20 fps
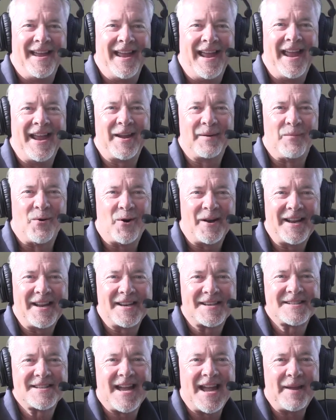Hey, good morning.
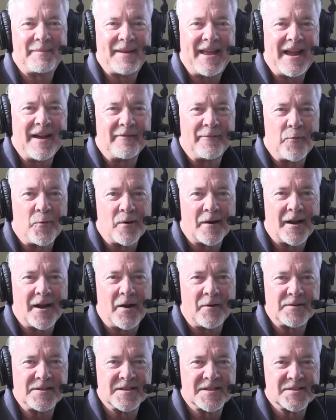It's time now for
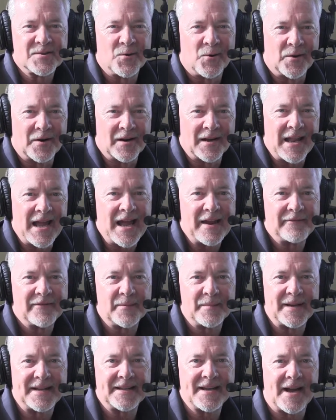Coach's Corner, live
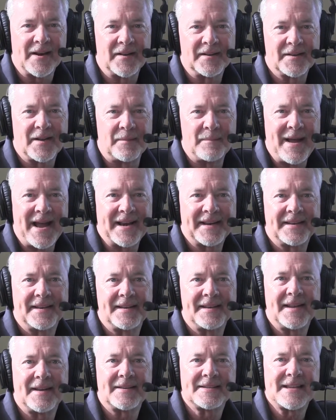from McDonald's on
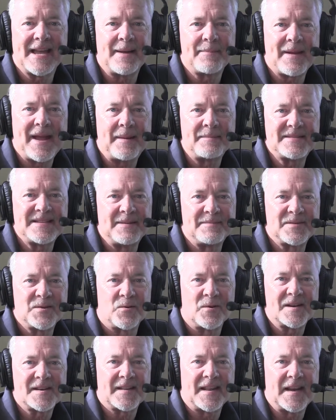Madison's Hilltop. I'm Tim
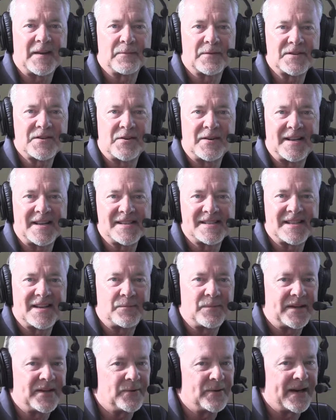Torrance. Thanks for tuning us
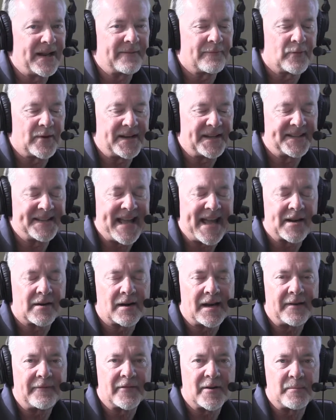in. We do it every
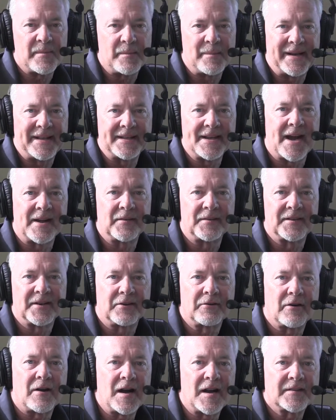Saturday from the McDonald's
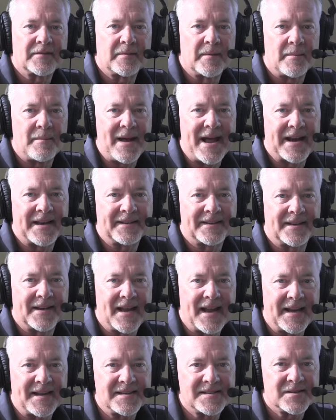across from the Madison
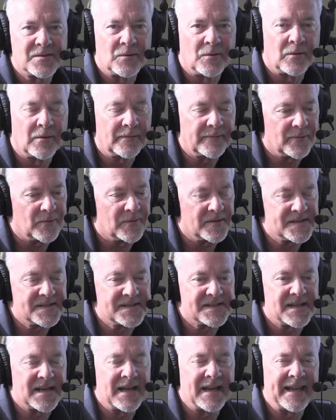High School. Of
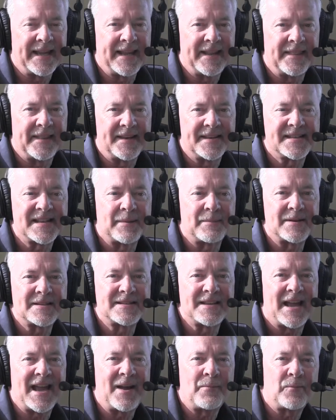course, uh, in the
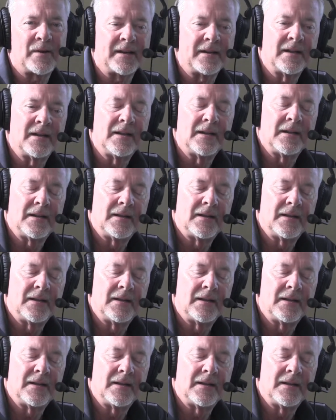summertime, we